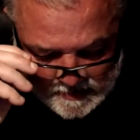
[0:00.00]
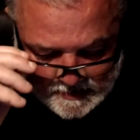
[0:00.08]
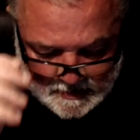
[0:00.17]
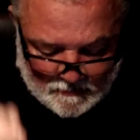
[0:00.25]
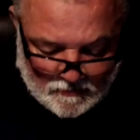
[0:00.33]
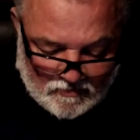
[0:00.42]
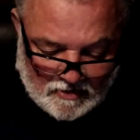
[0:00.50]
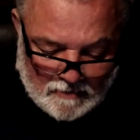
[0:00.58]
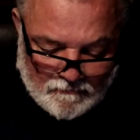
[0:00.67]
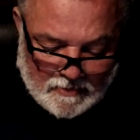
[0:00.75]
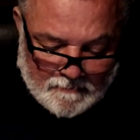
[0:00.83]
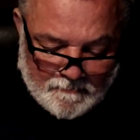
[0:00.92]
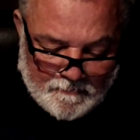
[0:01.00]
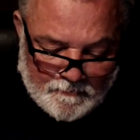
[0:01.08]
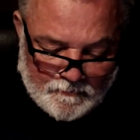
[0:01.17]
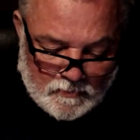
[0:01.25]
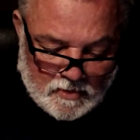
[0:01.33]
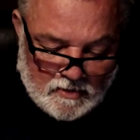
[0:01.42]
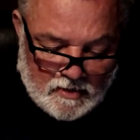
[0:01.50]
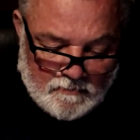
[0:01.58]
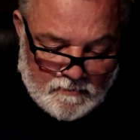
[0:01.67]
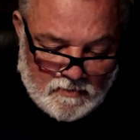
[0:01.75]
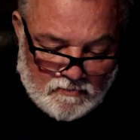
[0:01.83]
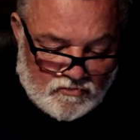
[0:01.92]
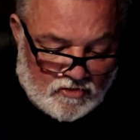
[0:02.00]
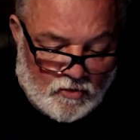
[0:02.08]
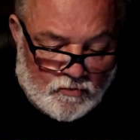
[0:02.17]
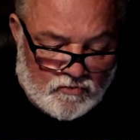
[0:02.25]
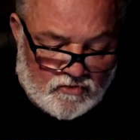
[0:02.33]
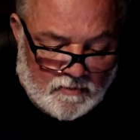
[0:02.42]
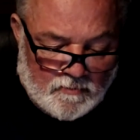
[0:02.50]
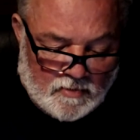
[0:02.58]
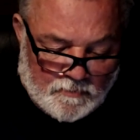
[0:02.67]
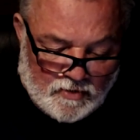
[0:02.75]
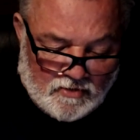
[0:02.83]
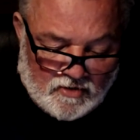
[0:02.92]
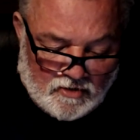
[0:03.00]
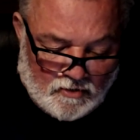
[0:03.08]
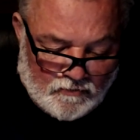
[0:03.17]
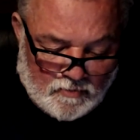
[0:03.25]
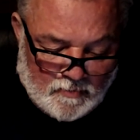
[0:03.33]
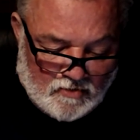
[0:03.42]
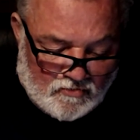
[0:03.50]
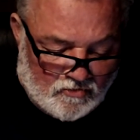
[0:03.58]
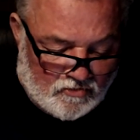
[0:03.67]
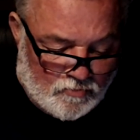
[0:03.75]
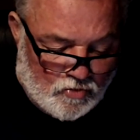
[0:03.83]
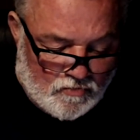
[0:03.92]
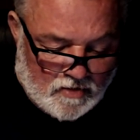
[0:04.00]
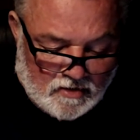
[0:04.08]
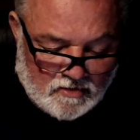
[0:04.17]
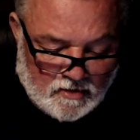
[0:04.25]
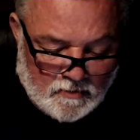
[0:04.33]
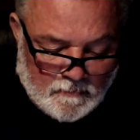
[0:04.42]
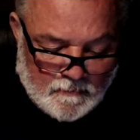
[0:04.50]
And the C of M, Sol printed it off to me in such small writing.